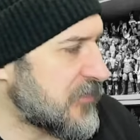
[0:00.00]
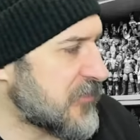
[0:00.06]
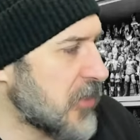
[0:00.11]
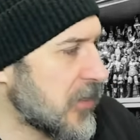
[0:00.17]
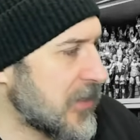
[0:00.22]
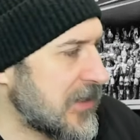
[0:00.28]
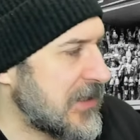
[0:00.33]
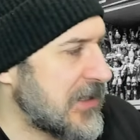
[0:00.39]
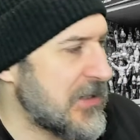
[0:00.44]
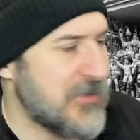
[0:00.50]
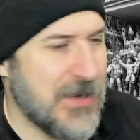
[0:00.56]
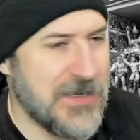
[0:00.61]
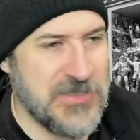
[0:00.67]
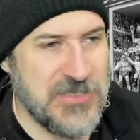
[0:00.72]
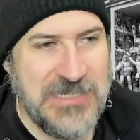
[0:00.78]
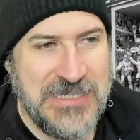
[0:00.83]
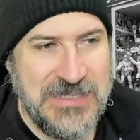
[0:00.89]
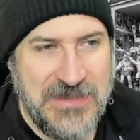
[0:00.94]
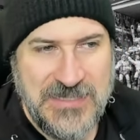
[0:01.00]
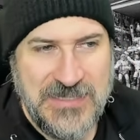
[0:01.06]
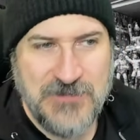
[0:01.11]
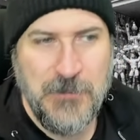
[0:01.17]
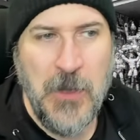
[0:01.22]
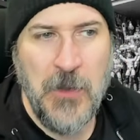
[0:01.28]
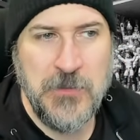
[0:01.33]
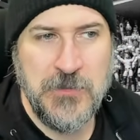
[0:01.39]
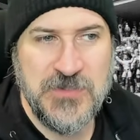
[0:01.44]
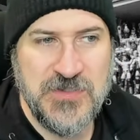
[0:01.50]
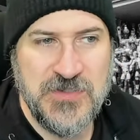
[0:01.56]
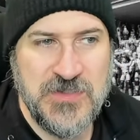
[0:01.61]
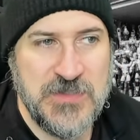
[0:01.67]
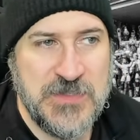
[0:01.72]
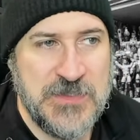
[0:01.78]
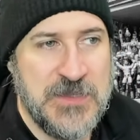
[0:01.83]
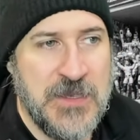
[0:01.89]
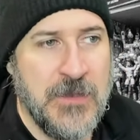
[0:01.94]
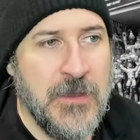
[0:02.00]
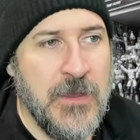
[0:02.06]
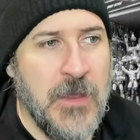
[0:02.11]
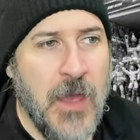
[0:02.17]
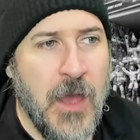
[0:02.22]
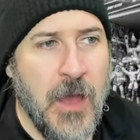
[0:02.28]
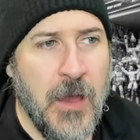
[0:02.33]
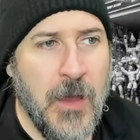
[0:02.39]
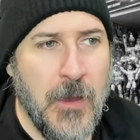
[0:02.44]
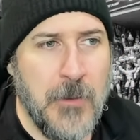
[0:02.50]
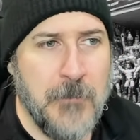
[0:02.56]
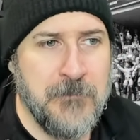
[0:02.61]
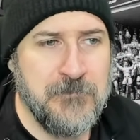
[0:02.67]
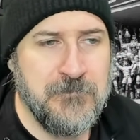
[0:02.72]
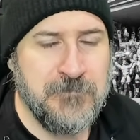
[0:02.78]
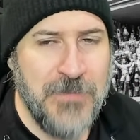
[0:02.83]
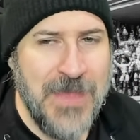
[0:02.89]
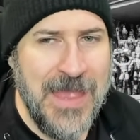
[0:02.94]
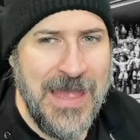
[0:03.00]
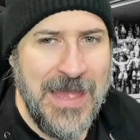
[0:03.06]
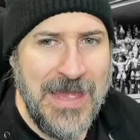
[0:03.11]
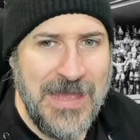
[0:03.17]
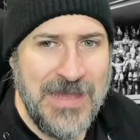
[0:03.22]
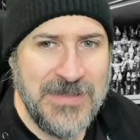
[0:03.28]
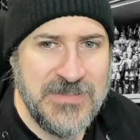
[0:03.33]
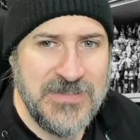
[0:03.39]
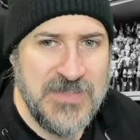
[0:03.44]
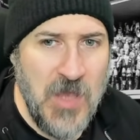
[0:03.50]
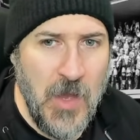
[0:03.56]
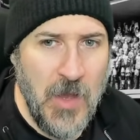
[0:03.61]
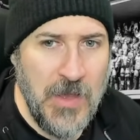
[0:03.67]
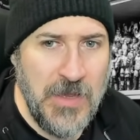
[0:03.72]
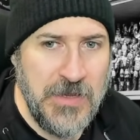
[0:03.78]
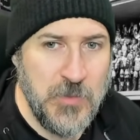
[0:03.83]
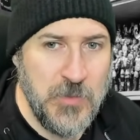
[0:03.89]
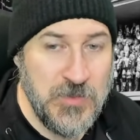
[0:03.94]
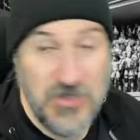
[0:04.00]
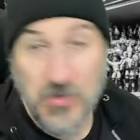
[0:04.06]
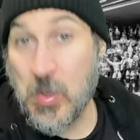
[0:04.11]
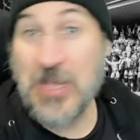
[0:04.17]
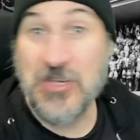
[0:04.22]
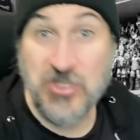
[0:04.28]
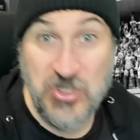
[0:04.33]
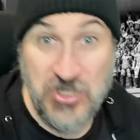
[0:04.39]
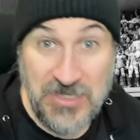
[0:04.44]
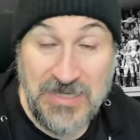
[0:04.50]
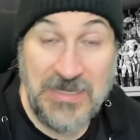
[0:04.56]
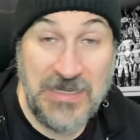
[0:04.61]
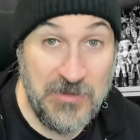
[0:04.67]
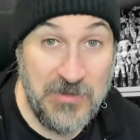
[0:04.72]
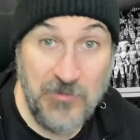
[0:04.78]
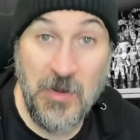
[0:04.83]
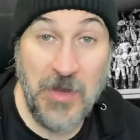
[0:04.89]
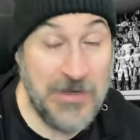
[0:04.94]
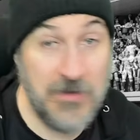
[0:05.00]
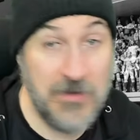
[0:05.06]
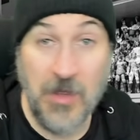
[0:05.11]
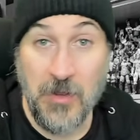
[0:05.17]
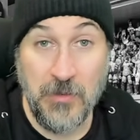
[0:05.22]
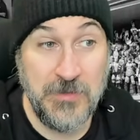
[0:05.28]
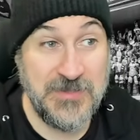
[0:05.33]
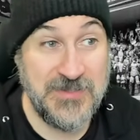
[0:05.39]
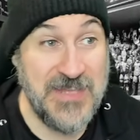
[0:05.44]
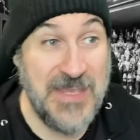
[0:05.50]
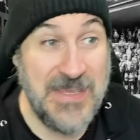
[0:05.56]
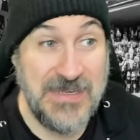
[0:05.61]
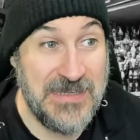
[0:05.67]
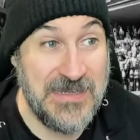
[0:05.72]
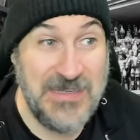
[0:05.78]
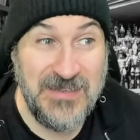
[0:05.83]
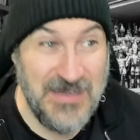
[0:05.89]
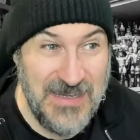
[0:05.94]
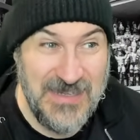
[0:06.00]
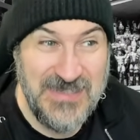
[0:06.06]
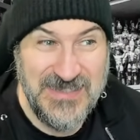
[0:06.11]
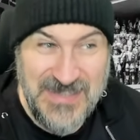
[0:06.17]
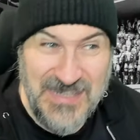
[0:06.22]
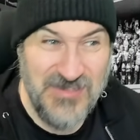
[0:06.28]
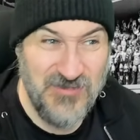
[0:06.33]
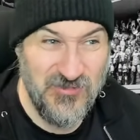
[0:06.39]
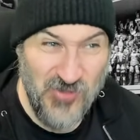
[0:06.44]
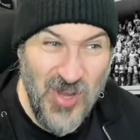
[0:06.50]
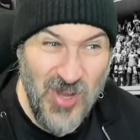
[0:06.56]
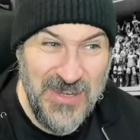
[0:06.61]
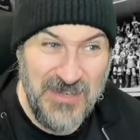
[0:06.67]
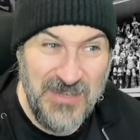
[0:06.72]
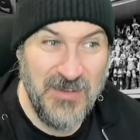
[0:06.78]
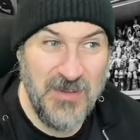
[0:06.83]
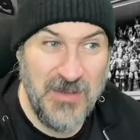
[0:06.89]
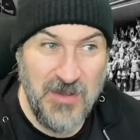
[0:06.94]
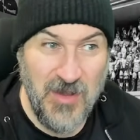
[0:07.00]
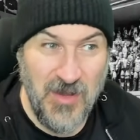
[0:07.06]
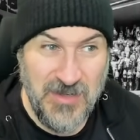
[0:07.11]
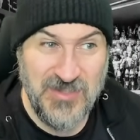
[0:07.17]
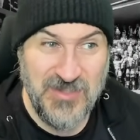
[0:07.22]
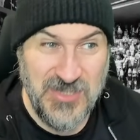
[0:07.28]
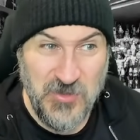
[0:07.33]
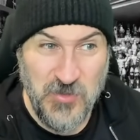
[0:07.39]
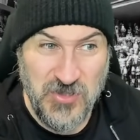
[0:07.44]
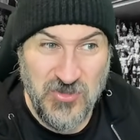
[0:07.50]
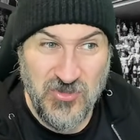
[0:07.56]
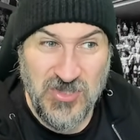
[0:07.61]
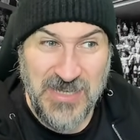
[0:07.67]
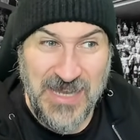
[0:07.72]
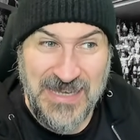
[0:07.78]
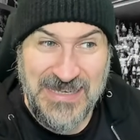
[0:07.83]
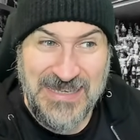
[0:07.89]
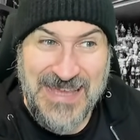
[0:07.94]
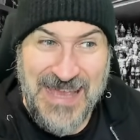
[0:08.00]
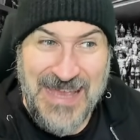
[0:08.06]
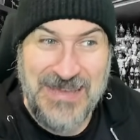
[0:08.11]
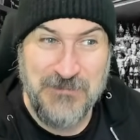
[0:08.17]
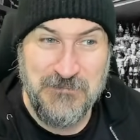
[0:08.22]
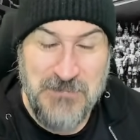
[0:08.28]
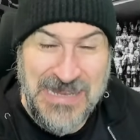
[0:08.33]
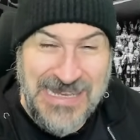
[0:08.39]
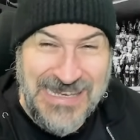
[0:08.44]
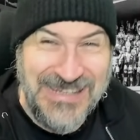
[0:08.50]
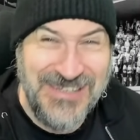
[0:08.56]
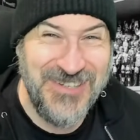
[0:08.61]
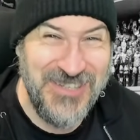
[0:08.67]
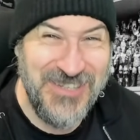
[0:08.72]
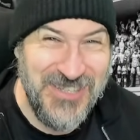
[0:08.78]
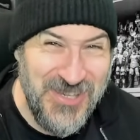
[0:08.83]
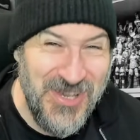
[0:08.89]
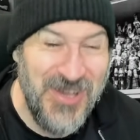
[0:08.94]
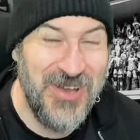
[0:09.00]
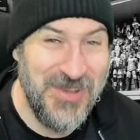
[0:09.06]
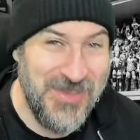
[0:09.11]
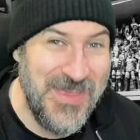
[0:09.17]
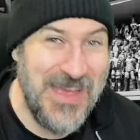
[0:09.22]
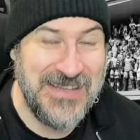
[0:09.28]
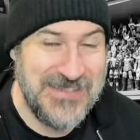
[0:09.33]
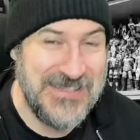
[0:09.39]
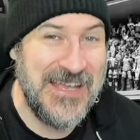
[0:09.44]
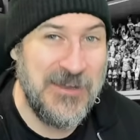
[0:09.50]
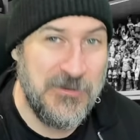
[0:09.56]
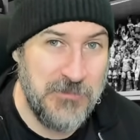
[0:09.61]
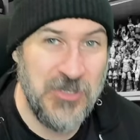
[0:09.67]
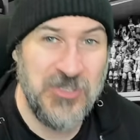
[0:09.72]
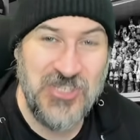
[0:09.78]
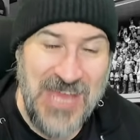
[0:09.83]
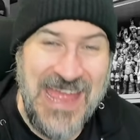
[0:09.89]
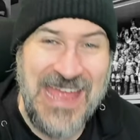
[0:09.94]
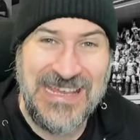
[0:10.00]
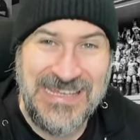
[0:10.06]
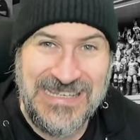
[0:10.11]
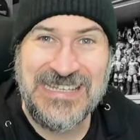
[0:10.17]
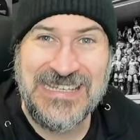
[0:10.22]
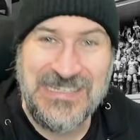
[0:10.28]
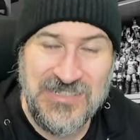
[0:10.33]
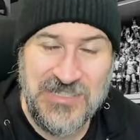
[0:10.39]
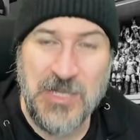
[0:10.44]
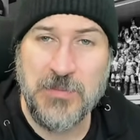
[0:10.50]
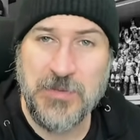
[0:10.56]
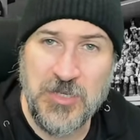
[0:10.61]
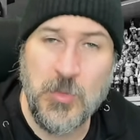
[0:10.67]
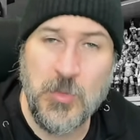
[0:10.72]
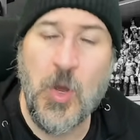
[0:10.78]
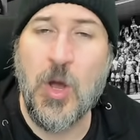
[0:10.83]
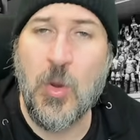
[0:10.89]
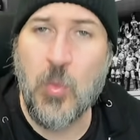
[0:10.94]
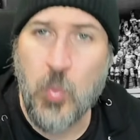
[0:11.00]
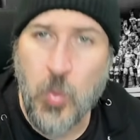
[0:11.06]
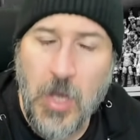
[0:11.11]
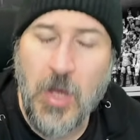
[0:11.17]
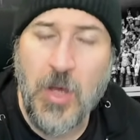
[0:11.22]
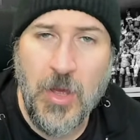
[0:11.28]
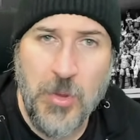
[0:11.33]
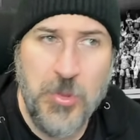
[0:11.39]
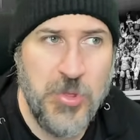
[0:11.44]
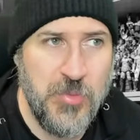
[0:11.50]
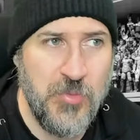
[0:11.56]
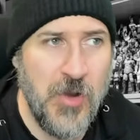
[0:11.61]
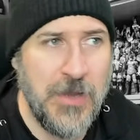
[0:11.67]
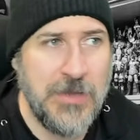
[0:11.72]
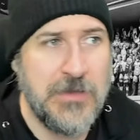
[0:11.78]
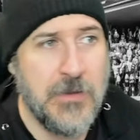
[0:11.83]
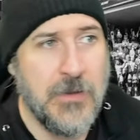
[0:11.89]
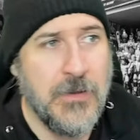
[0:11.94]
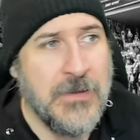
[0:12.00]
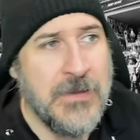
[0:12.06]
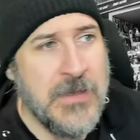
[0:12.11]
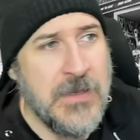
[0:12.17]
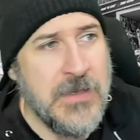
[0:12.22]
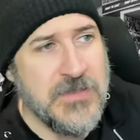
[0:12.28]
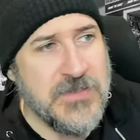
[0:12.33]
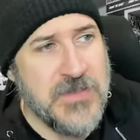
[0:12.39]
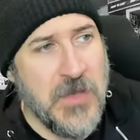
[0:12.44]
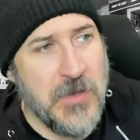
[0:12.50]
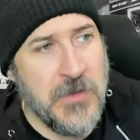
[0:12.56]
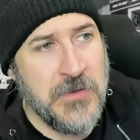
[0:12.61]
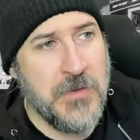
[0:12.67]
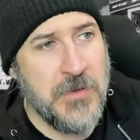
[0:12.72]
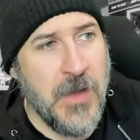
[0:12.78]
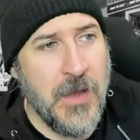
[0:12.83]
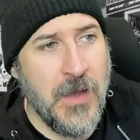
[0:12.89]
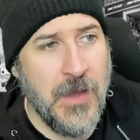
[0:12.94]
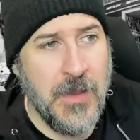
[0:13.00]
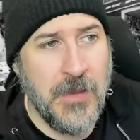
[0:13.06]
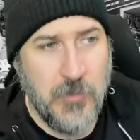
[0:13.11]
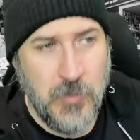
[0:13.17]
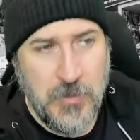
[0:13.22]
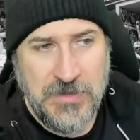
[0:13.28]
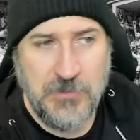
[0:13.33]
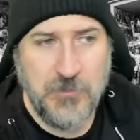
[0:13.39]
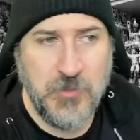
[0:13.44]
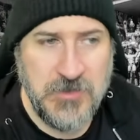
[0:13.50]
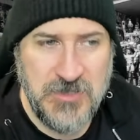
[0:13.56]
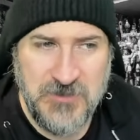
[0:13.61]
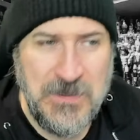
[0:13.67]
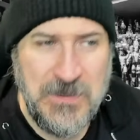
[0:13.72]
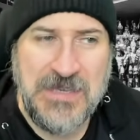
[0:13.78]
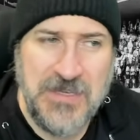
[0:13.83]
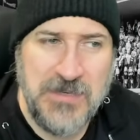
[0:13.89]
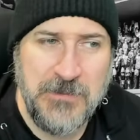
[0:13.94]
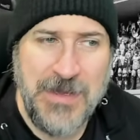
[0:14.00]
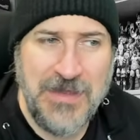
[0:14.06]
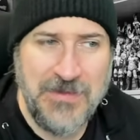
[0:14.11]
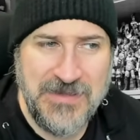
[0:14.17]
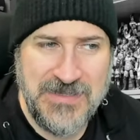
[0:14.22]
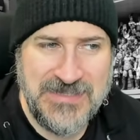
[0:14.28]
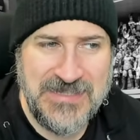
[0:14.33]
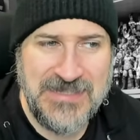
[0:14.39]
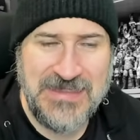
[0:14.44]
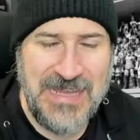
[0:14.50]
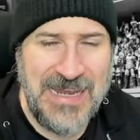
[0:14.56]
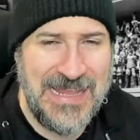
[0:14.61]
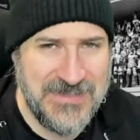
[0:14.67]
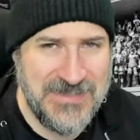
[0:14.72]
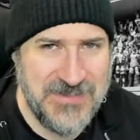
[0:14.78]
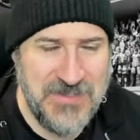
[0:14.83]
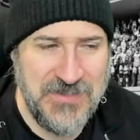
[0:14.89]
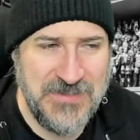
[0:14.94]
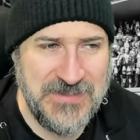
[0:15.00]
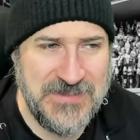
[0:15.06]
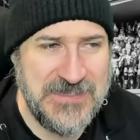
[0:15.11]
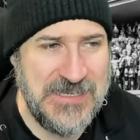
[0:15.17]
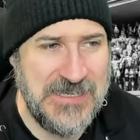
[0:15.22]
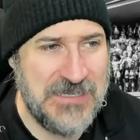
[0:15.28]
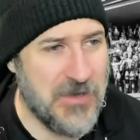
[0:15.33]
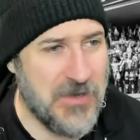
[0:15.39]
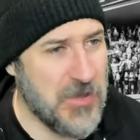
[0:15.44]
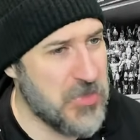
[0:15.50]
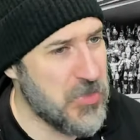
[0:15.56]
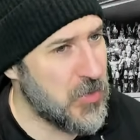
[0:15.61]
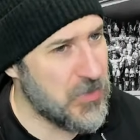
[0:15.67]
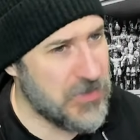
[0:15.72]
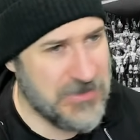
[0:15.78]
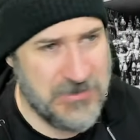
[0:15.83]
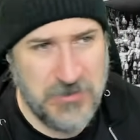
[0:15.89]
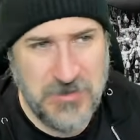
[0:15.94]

got it here actually, this post, and I was questioning it, right? I was saying, is this right? It, like, $288 million a year, that's how much AEW are worth, right? So we were speaking about this in the last Unseen. I thought this was